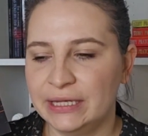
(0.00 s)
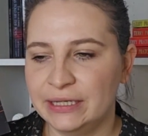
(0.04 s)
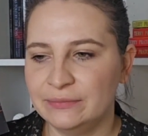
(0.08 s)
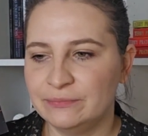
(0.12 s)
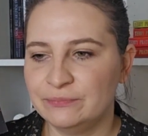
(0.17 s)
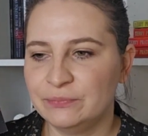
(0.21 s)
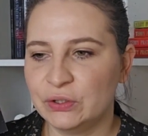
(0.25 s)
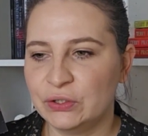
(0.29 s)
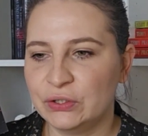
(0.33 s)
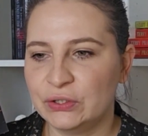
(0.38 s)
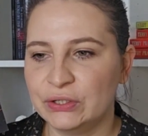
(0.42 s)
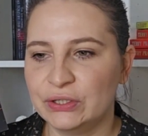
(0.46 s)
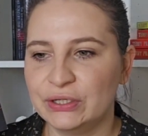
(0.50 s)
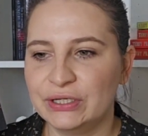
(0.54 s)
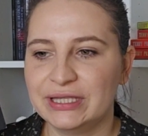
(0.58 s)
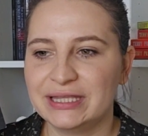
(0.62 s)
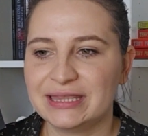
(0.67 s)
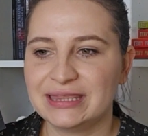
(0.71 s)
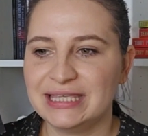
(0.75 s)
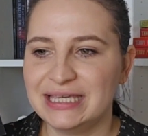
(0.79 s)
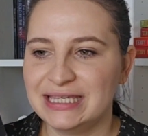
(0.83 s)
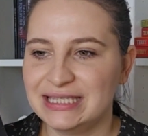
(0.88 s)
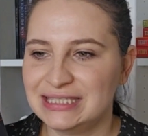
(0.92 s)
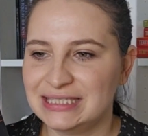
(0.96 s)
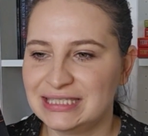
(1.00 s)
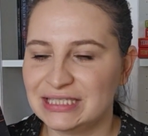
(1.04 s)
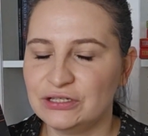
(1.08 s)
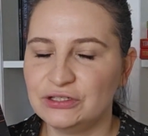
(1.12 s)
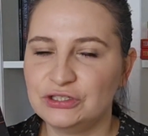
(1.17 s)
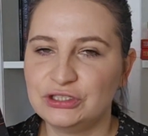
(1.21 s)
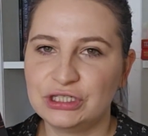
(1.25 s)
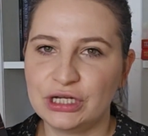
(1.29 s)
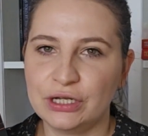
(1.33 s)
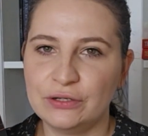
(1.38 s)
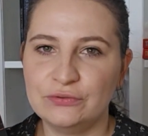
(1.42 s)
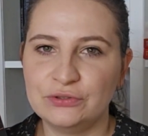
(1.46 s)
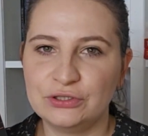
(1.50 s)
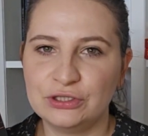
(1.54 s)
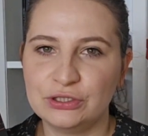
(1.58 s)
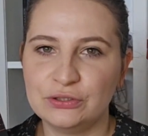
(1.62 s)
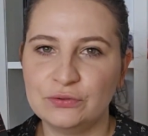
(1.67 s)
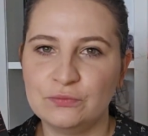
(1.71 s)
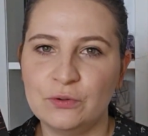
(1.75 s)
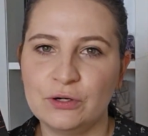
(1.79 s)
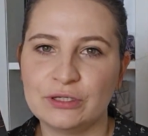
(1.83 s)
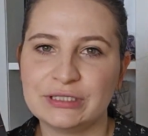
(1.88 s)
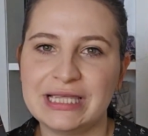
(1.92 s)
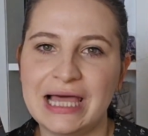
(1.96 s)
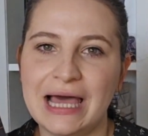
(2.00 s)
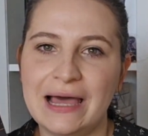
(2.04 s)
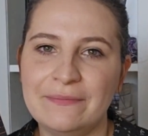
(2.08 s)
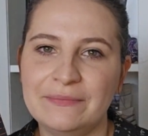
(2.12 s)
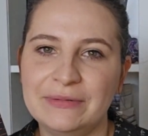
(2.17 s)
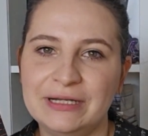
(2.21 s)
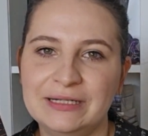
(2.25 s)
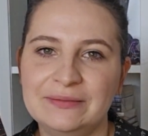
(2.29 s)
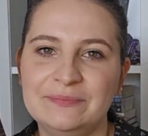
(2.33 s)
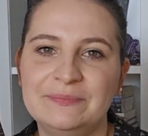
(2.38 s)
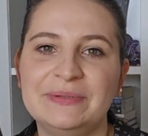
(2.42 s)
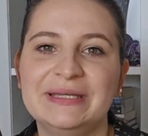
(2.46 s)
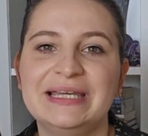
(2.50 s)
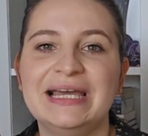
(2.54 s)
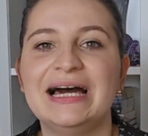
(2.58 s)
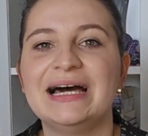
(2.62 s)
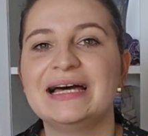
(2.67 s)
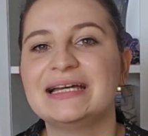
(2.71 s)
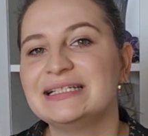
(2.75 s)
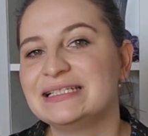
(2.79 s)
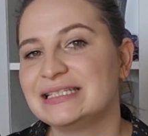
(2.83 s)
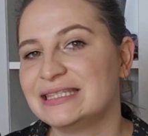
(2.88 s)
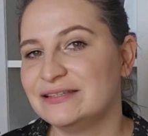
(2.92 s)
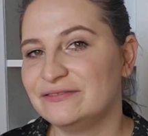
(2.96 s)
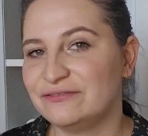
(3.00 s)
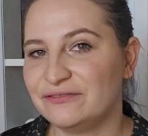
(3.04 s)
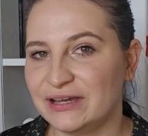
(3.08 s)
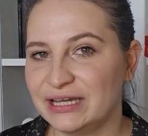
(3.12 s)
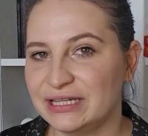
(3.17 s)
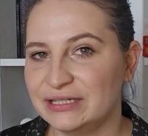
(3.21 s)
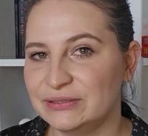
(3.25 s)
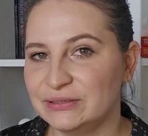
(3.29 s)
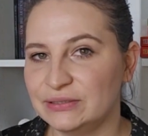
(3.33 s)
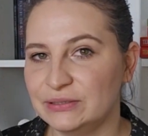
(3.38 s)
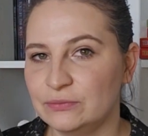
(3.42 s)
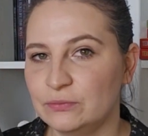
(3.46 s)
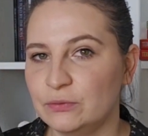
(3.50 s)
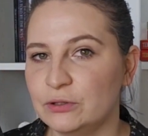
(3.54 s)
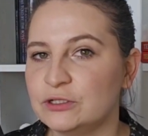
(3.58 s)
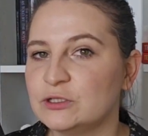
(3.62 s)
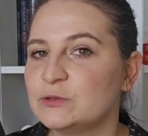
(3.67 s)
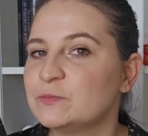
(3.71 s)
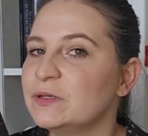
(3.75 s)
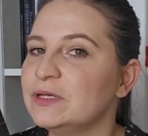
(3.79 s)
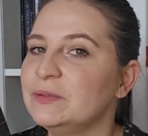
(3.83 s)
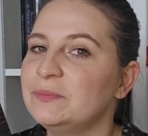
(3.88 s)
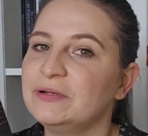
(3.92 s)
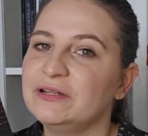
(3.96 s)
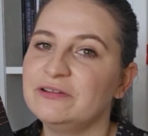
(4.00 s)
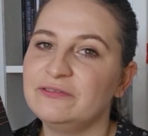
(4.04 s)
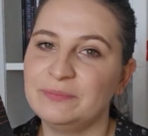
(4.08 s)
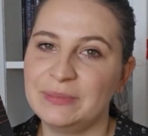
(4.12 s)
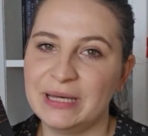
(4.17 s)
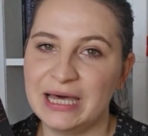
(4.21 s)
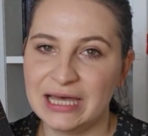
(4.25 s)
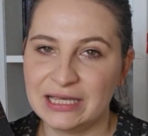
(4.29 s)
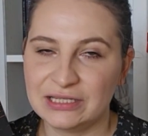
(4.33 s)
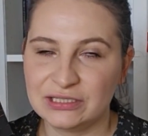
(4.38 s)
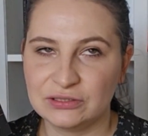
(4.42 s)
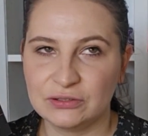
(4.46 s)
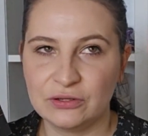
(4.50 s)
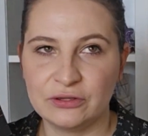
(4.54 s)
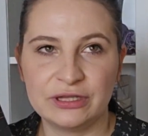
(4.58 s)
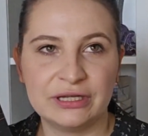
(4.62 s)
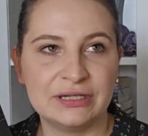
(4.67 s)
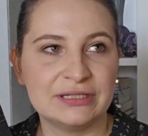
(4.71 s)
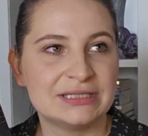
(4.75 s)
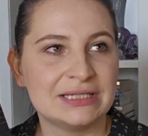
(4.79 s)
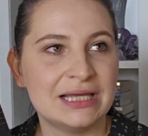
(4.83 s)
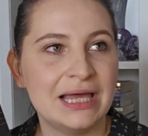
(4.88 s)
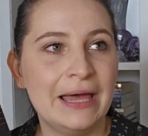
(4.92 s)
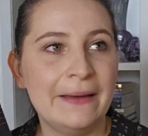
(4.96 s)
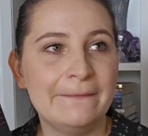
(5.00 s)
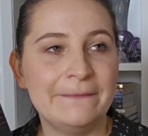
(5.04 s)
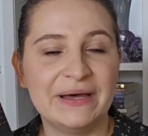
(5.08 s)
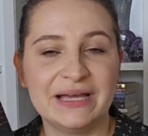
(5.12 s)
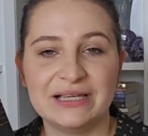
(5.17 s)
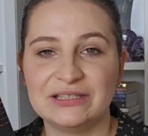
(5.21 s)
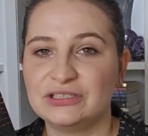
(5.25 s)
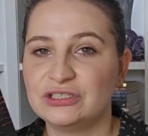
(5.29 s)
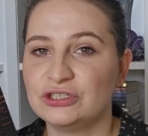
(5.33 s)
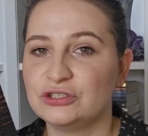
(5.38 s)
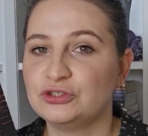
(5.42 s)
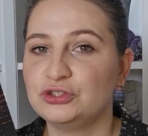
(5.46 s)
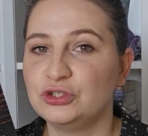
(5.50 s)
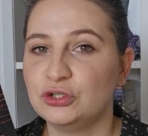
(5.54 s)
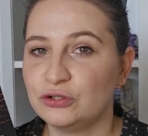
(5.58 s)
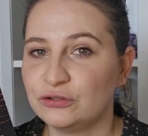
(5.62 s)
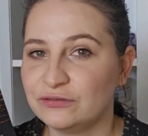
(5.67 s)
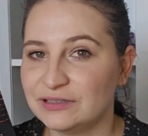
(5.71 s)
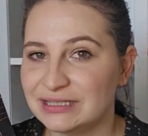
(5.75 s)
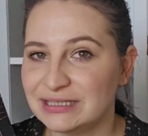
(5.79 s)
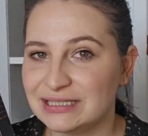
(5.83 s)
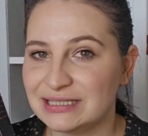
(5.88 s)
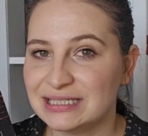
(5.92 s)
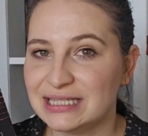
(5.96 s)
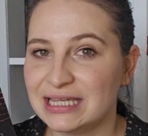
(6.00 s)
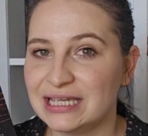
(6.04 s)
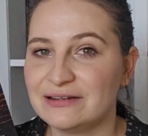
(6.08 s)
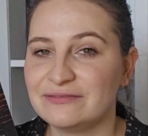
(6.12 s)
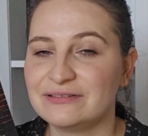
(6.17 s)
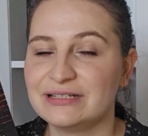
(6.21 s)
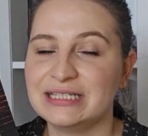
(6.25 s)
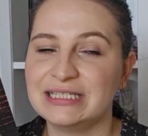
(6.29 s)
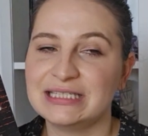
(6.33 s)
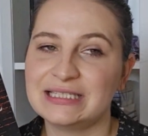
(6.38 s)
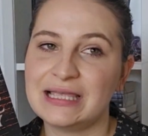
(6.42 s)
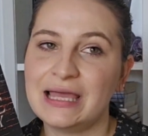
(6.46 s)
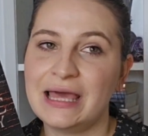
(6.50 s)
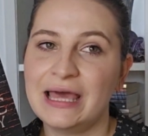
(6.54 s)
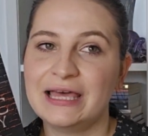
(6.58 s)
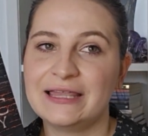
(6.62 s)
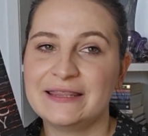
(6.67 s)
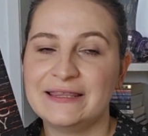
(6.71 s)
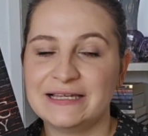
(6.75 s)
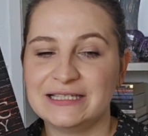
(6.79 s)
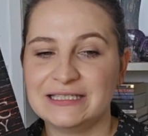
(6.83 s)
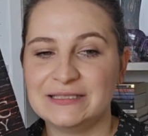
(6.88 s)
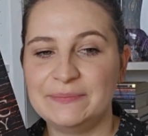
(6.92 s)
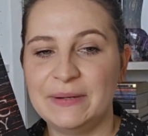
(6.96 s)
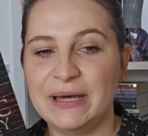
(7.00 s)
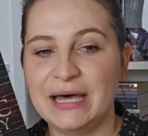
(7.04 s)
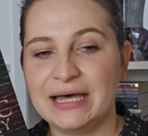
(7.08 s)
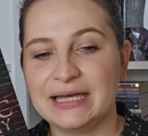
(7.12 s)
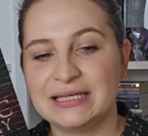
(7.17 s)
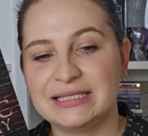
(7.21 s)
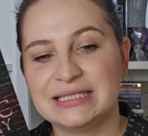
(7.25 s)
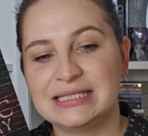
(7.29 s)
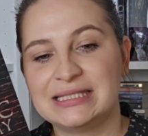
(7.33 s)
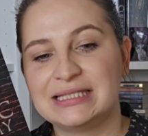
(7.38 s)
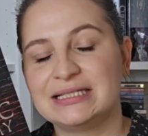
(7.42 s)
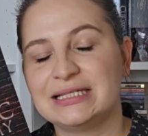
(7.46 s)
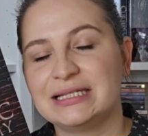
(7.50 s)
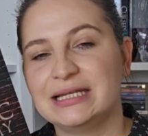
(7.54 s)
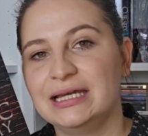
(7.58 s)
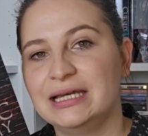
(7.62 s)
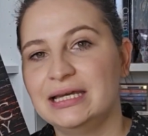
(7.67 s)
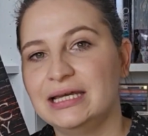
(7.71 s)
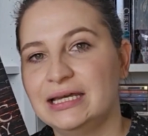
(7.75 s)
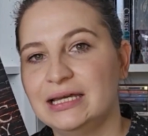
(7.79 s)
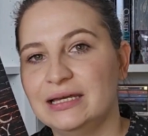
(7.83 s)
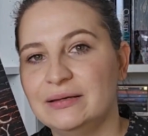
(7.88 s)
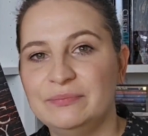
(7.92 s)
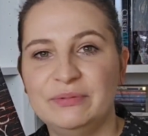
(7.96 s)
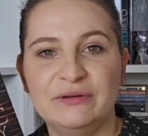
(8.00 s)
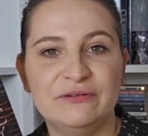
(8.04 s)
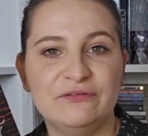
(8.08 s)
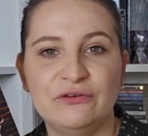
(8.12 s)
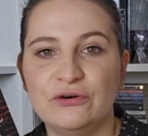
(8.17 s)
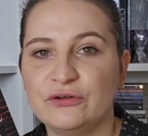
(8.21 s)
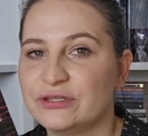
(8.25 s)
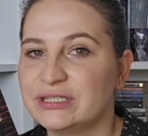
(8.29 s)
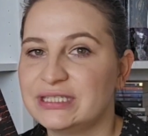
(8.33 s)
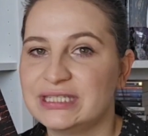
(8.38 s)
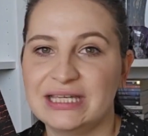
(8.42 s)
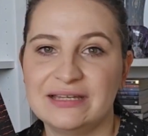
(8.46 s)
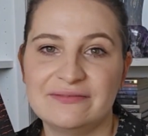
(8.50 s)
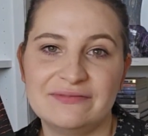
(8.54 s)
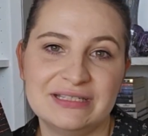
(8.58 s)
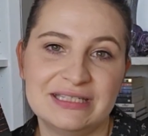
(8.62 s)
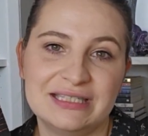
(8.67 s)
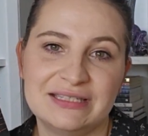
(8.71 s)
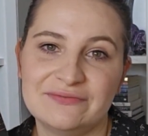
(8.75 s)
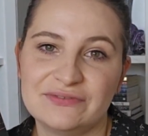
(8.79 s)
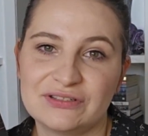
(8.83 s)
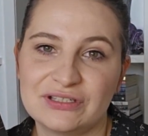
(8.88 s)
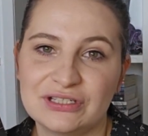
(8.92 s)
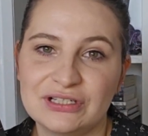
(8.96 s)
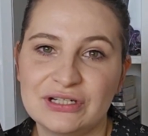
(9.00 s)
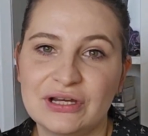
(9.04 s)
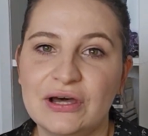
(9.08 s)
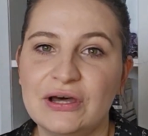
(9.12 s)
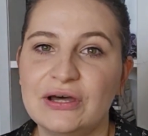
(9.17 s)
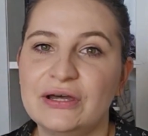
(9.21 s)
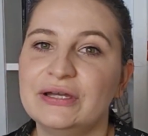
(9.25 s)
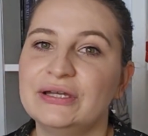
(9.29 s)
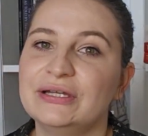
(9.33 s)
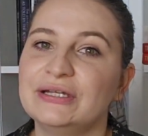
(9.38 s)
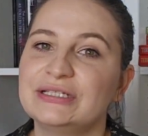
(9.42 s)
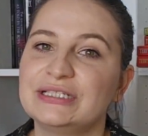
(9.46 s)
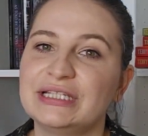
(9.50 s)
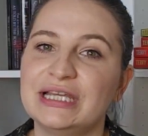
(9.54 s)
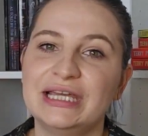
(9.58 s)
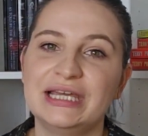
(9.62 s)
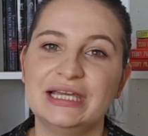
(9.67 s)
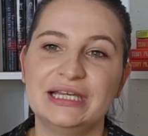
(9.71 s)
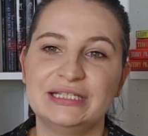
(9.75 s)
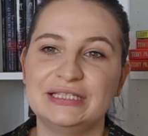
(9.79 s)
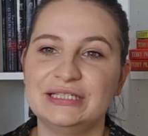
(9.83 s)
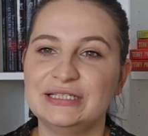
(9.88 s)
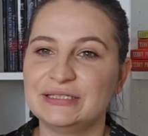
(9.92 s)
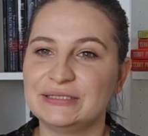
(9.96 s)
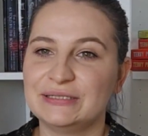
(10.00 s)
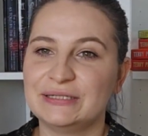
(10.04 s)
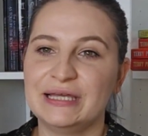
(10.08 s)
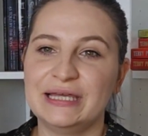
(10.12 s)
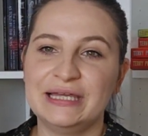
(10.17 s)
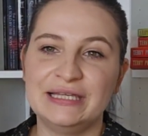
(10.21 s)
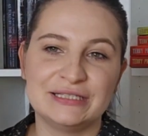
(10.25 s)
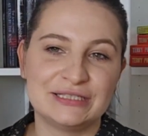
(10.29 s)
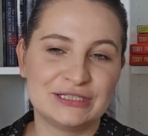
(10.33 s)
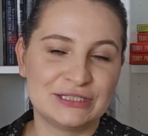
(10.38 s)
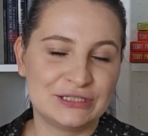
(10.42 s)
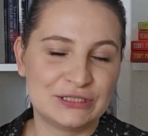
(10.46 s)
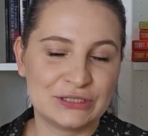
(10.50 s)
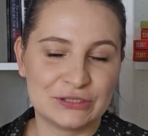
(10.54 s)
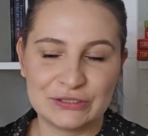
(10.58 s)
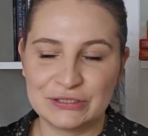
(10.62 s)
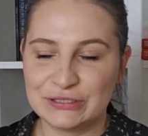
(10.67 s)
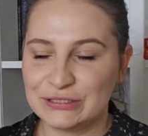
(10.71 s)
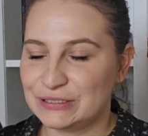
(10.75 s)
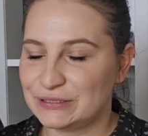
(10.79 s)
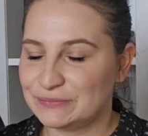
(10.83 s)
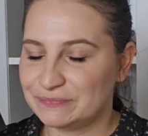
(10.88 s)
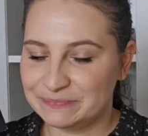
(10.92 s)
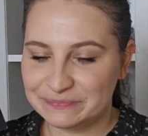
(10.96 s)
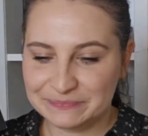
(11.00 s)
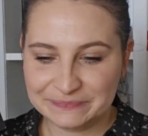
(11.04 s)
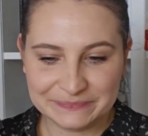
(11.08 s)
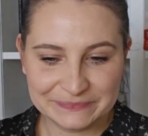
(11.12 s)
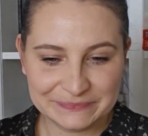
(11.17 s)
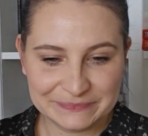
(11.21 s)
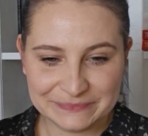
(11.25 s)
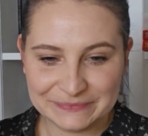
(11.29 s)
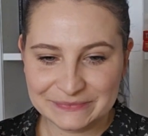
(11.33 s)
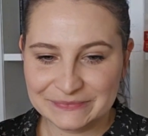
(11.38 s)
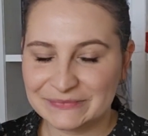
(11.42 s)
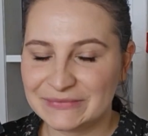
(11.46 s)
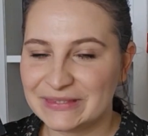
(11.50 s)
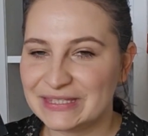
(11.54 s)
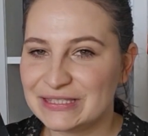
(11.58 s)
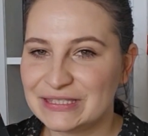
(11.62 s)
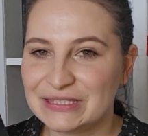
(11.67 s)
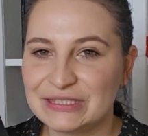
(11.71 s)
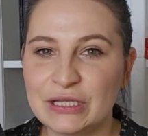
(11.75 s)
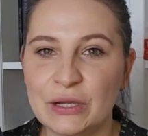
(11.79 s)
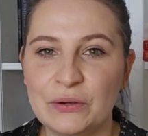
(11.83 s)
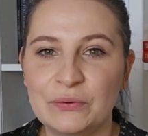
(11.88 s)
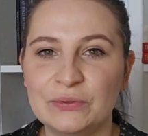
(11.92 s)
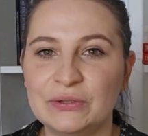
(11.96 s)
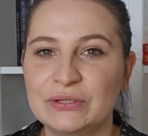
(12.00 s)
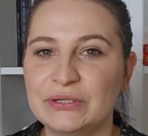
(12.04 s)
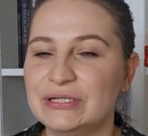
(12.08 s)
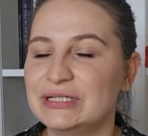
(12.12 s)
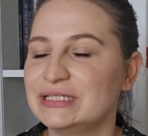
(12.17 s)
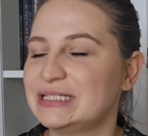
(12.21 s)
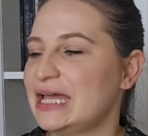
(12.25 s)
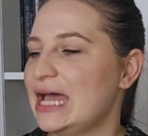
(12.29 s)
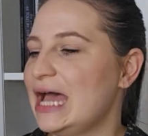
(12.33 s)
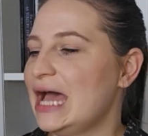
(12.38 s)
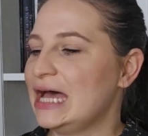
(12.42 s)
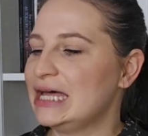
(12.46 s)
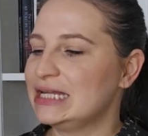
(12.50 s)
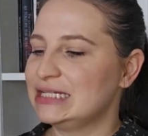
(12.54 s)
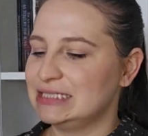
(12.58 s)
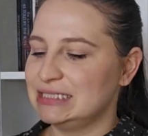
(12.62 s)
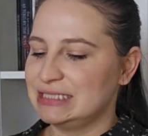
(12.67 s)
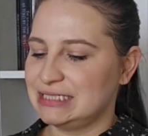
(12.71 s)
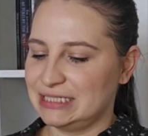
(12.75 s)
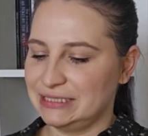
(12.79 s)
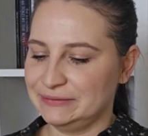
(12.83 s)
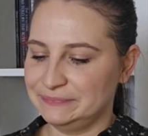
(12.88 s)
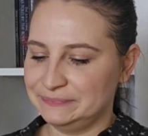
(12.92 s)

but this shows you what's happening behind the veil once people have passed, or that's passed during the series, that's passed before the series even started. It's just so good. And